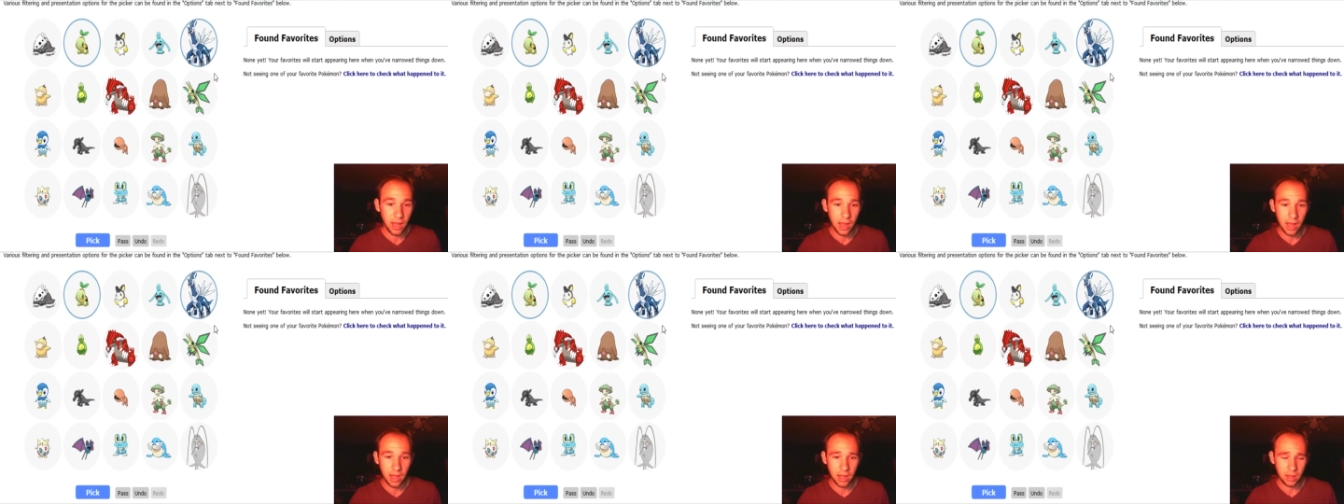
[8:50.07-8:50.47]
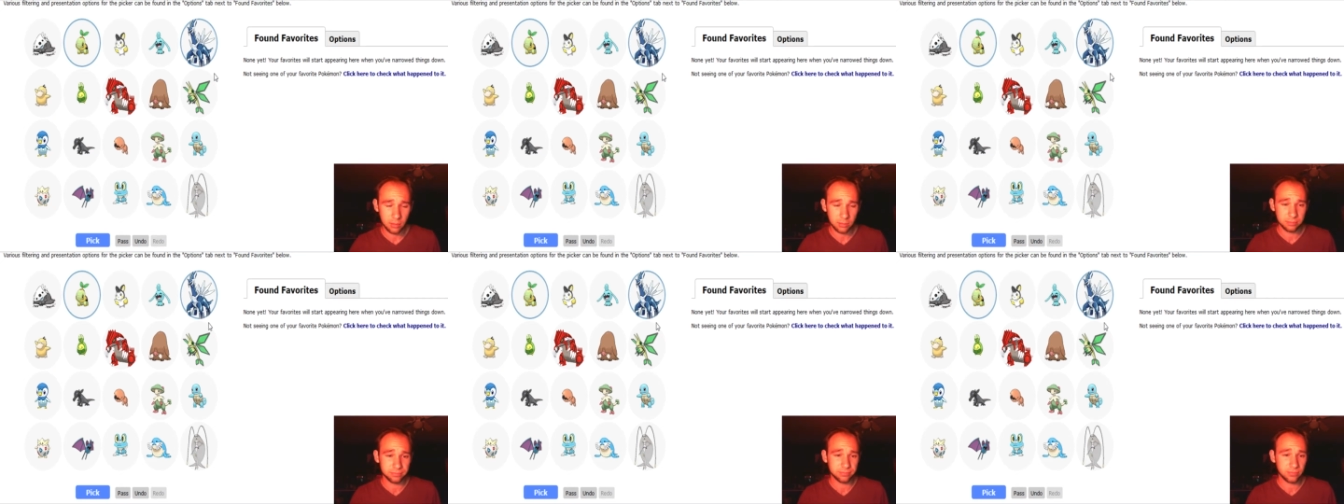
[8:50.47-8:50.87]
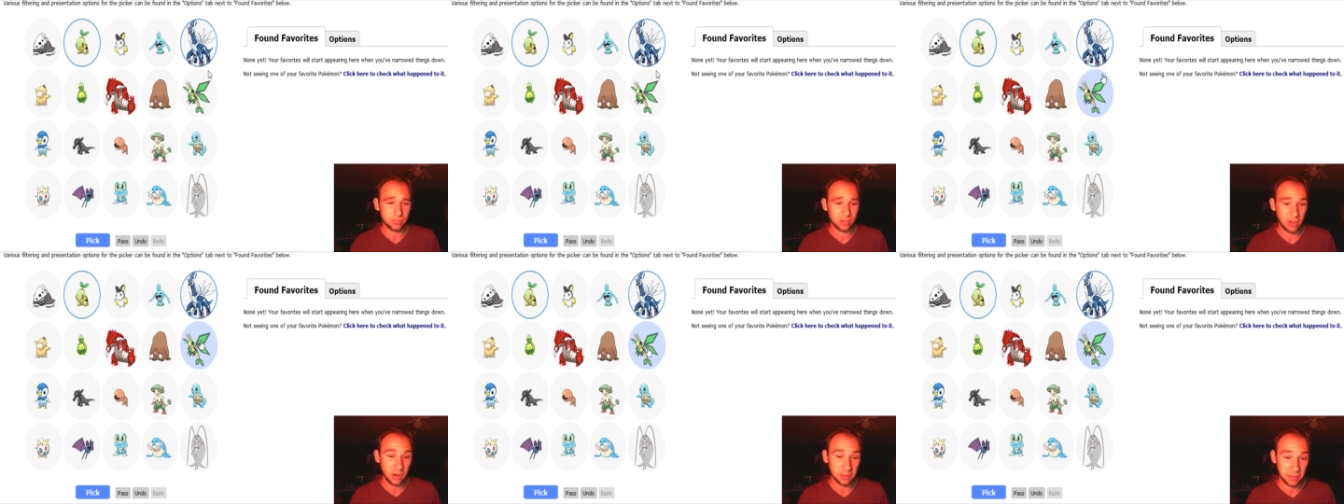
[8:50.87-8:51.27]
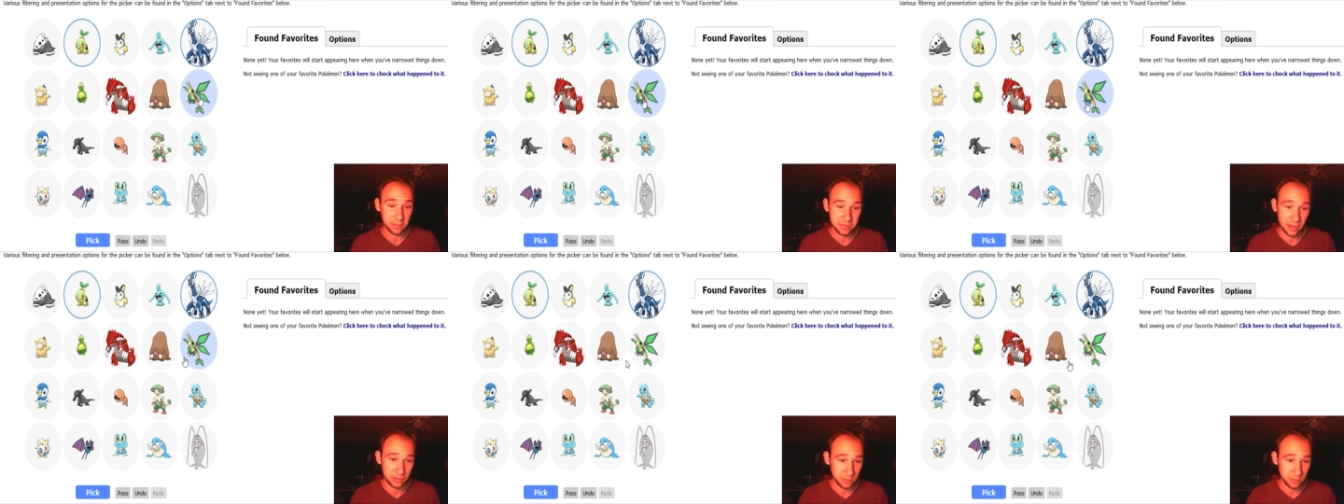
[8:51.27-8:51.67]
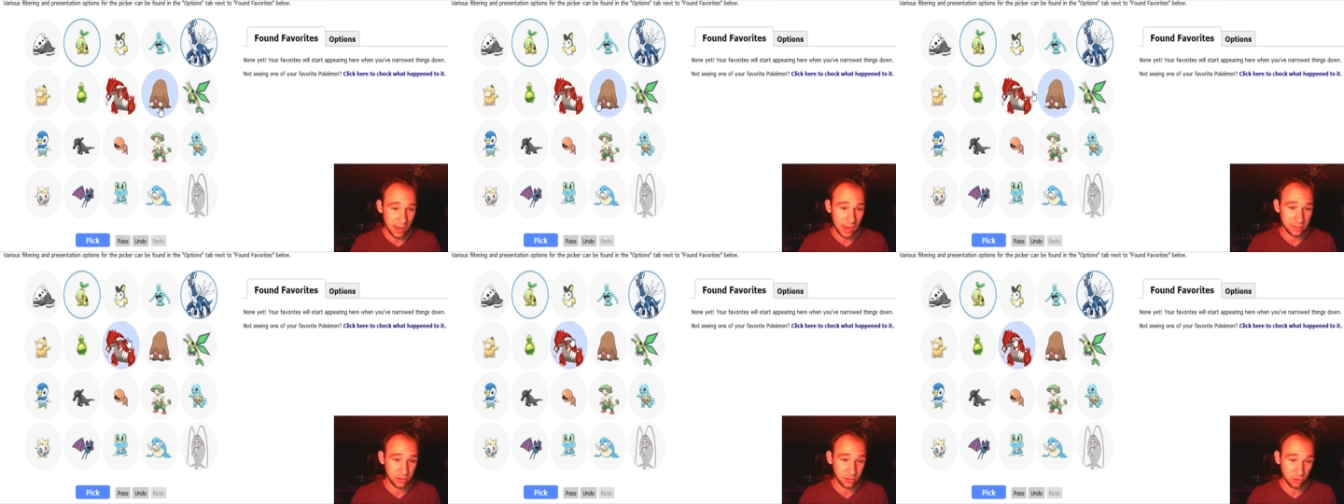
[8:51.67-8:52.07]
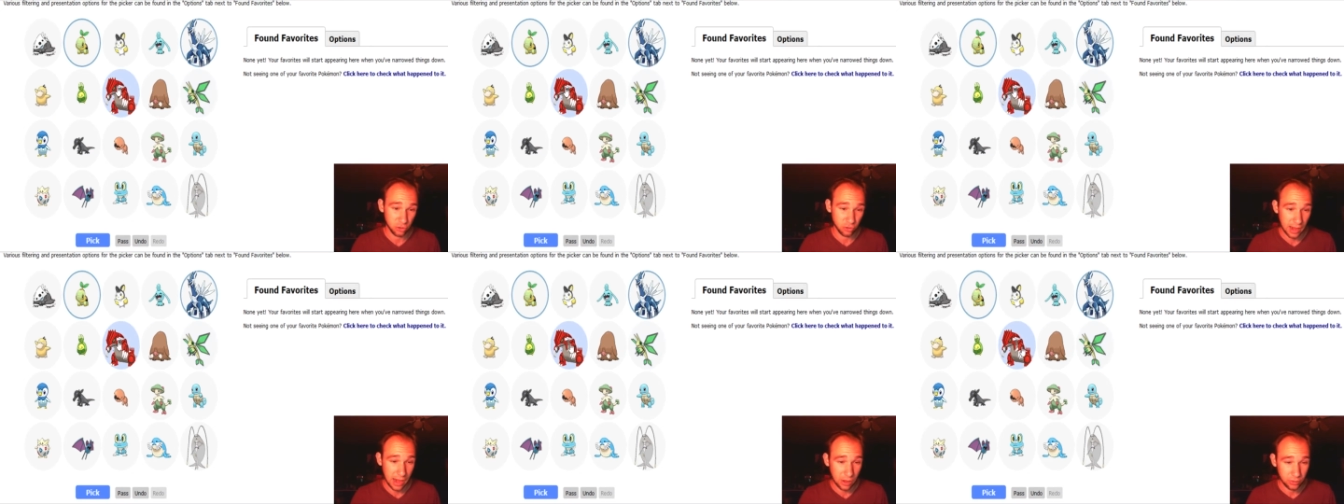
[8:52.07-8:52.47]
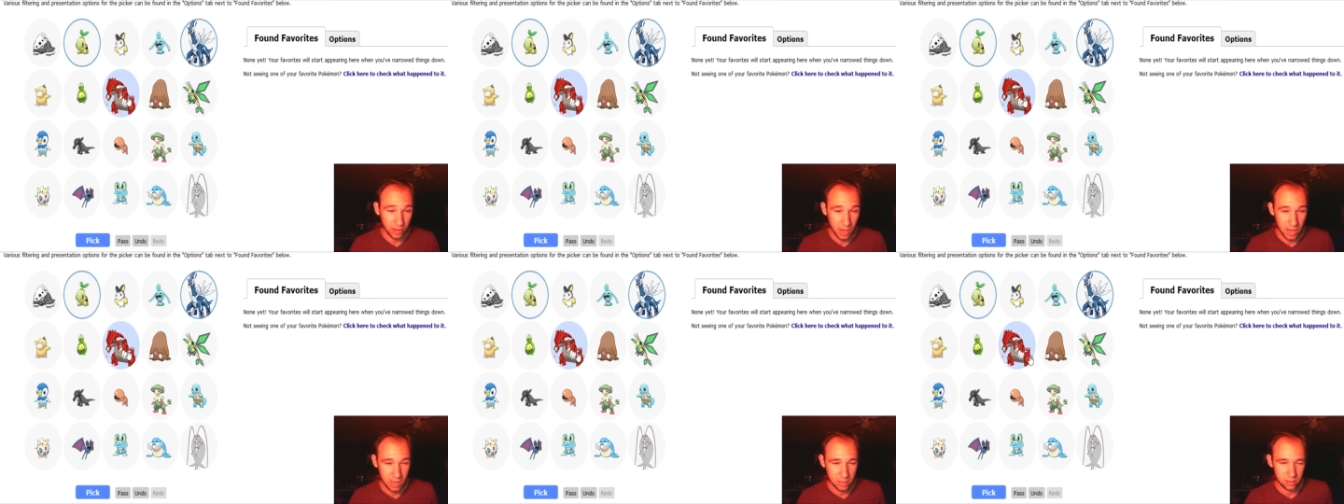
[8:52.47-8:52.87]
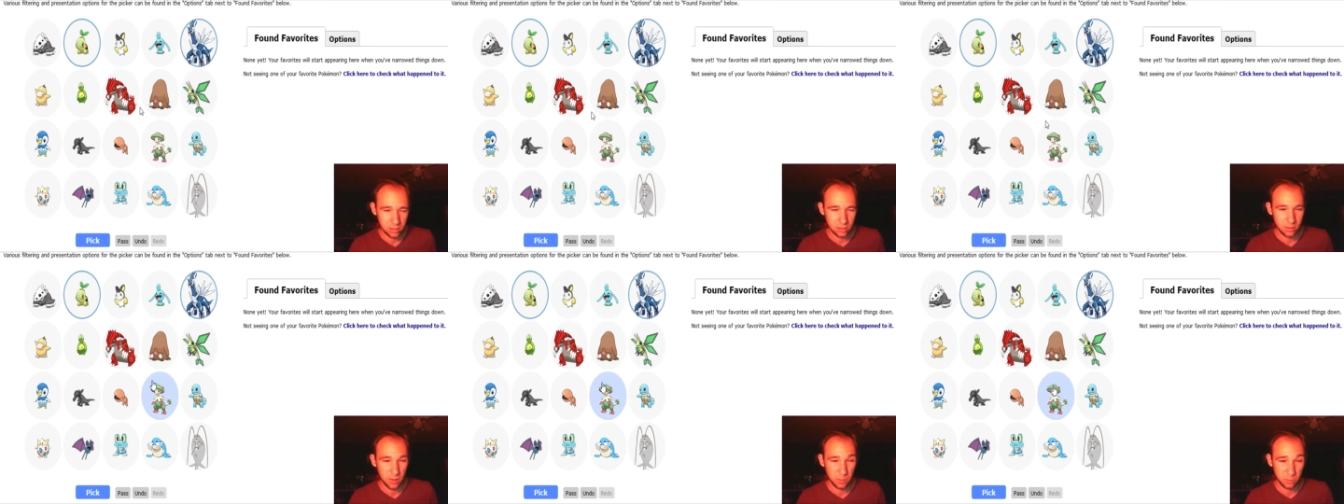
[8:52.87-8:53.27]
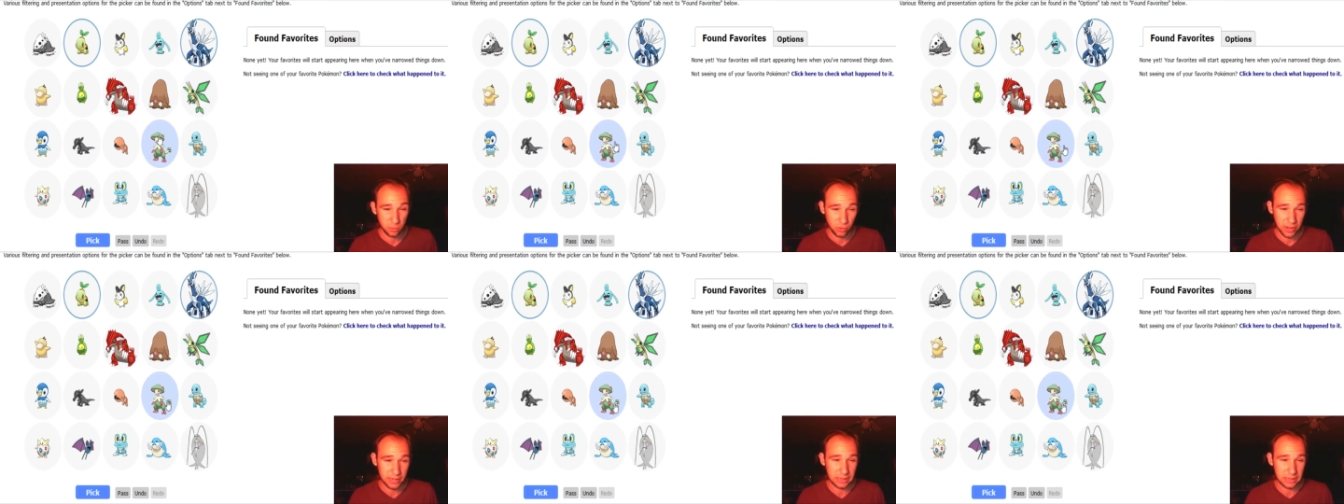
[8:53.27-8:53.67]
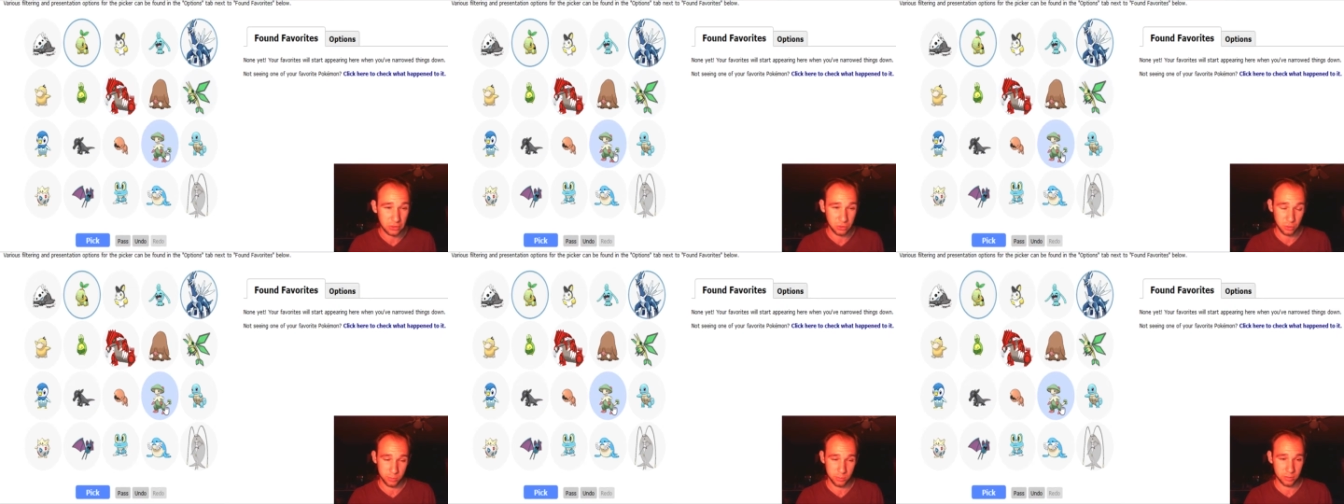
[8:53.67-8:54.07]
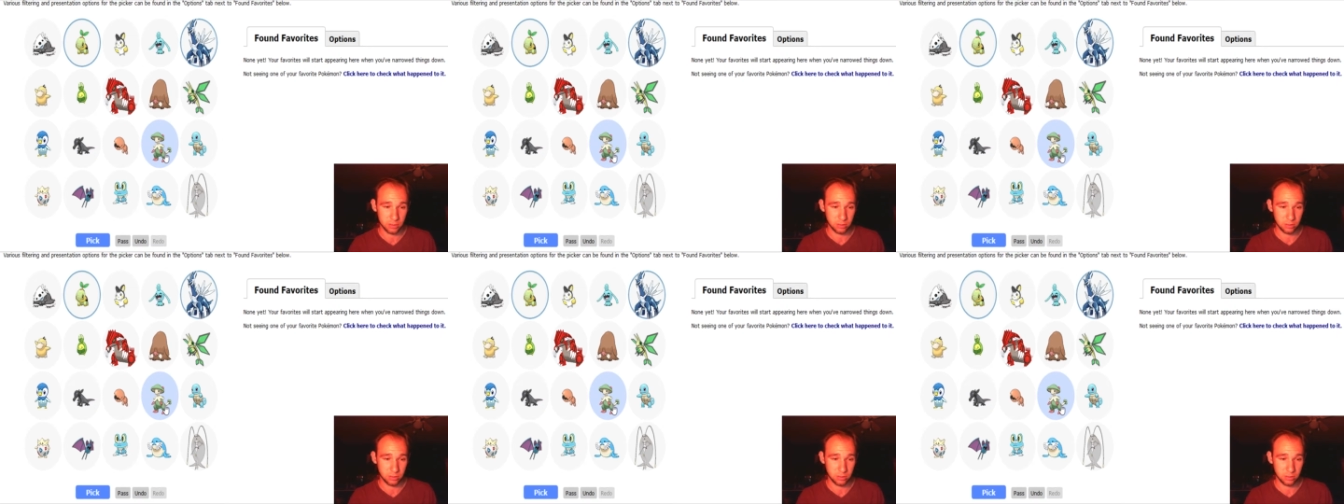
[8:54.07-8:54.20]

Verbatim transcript: Um, so now it comes down to either Groudon, Breloom,